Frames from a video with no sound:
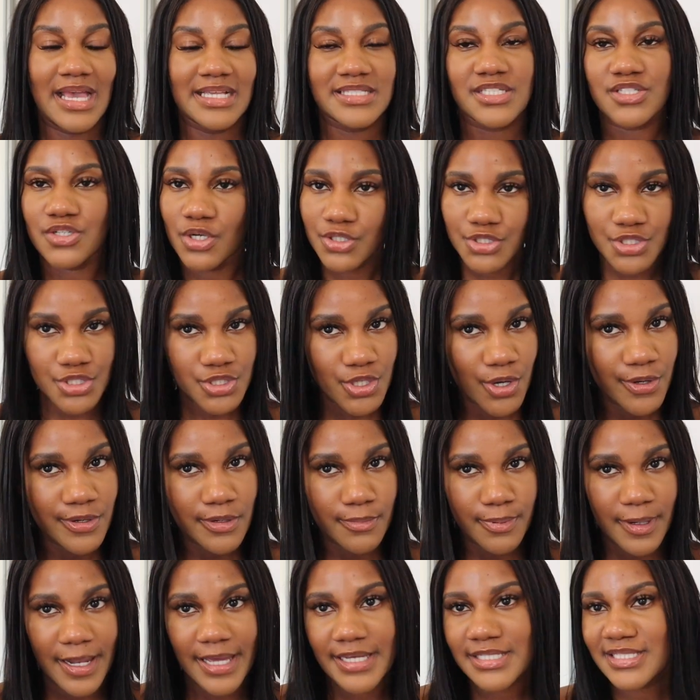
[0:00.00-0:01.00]
It's not just
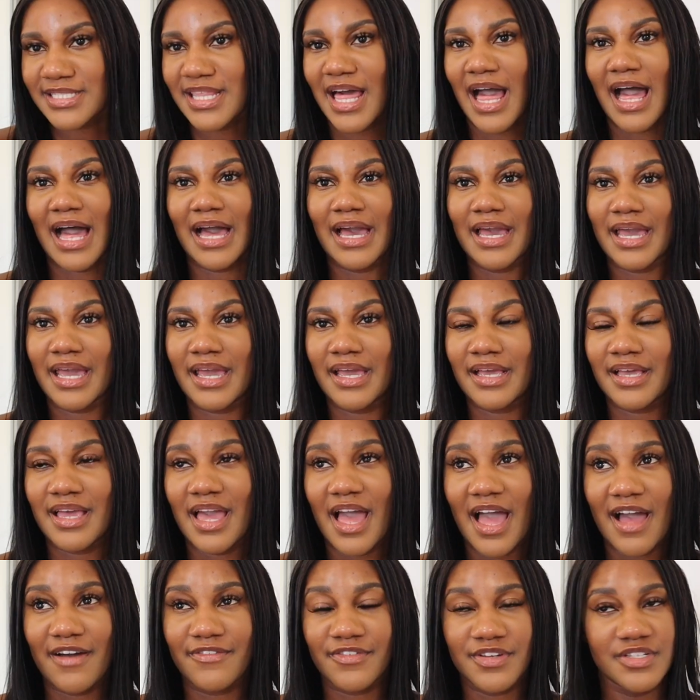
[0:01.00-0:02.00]
Olaplex that I
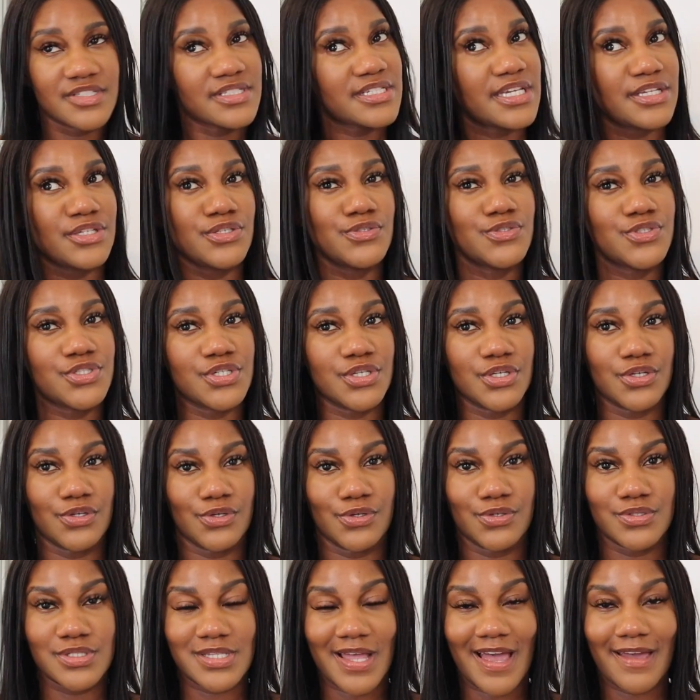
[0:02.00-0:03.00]
have continued to use.